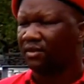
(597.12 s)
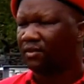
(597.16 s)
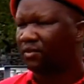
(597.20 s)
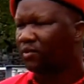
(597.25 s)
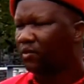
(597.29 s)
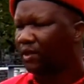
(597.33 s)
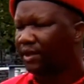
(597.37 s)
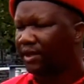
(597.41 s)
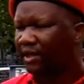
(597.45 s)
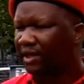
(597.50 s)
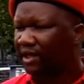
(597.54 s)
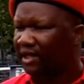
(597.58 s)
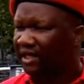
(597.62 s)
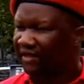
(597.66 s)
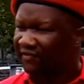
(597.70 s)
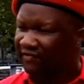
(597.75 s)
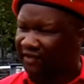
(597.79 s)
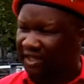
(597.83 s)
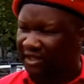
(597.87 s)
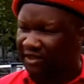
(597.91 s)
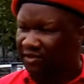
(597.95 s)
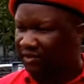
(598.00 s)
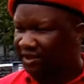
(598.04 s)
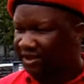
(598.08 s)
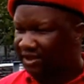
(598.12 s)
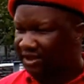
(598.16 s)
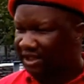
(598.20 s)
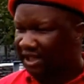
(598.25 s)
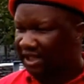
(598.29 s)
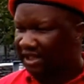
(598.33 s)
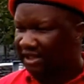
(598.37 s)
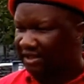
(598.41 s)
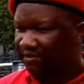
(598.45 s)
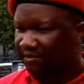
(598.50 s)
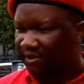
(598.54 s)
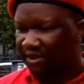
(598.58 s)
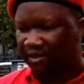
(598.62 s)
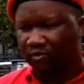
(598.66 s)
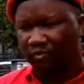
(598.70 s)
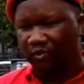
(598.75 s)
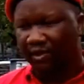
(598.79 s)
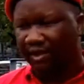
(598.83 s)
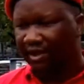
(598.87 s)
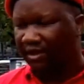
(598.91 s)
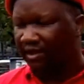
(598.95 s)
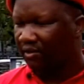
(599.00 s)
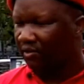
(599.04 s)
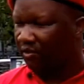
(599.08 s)
Look, we leave that to the judge, but
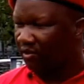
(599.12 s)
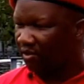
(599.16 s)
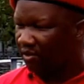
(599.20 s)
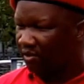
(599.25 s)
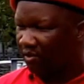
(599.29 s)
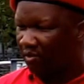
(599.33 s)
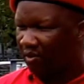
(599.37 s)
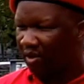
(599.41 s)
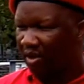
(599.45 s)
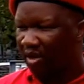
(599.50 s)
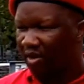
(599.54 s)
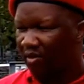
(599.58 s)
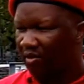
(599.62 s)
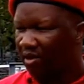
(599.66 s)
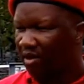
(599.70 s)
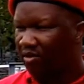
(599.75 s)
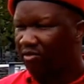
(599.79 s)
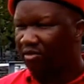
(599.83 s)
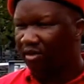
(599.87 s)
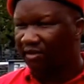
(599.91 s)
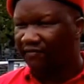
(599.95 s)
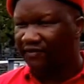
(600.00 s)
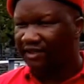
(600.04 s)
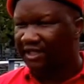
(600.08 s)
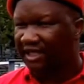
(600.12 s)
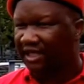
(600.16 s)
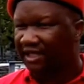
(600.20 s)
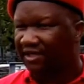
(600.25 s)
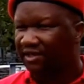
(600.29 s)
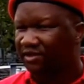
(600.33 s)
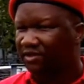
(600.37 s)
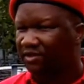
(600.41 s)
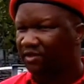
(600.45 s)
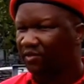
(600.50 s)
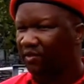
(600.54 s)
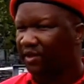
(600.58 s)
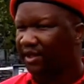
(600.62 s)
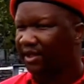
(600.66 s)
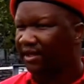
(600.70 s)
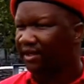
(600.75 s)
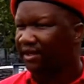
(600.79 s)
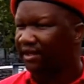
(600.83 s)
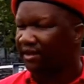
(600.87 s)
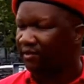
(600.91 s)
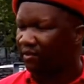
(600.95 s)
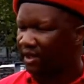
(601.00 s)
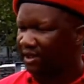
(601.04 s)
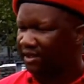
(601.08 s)
we, we were confident.
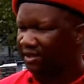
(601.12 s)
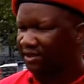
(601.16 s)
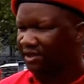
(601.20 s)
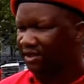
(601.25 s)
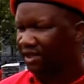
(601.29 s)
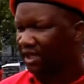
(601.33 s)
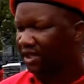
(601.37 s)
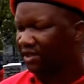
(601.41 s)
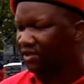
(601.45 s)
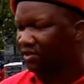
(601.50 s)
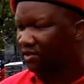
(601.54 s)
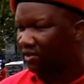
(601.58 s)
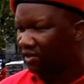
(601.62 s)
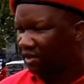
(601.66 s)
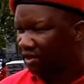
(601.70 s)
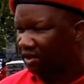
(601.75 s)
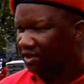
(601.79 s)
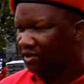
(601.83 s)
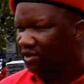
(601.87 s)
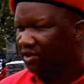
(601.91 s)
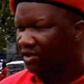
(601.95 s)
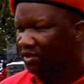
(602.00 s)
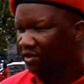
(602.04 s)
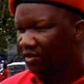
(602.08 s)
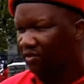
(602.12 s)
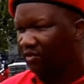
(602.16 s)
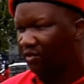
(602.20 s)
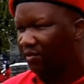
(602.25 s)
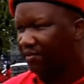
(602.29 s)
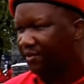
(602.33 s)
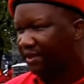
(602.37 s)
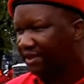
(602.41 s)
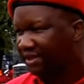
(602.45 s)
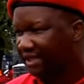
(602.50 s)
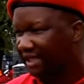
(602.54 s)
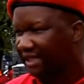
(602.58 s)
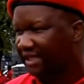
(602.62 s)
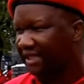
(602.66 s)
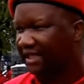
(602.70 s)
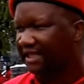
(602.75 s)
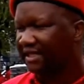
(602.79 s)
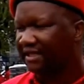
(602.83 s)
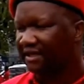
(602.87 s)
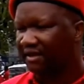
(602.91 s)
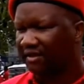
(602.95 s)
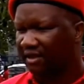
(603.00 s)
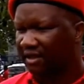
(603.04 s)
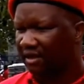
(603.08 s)
We went uh, to court we
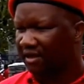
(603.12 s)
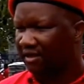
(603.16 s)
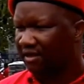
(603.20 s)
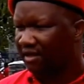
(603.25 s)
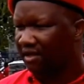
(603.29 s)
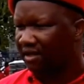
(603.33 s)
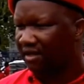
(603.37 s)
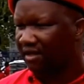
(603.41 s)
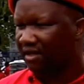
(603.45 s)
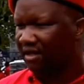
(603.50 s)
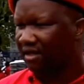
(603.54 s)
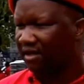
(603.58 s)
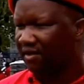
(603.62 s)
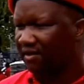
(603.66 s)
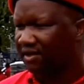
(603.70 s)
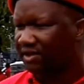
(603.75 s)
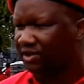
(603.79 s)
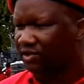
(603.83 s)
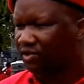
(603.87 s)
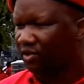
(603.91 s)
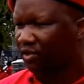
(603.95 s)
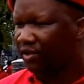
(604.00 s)
presented our, our, our,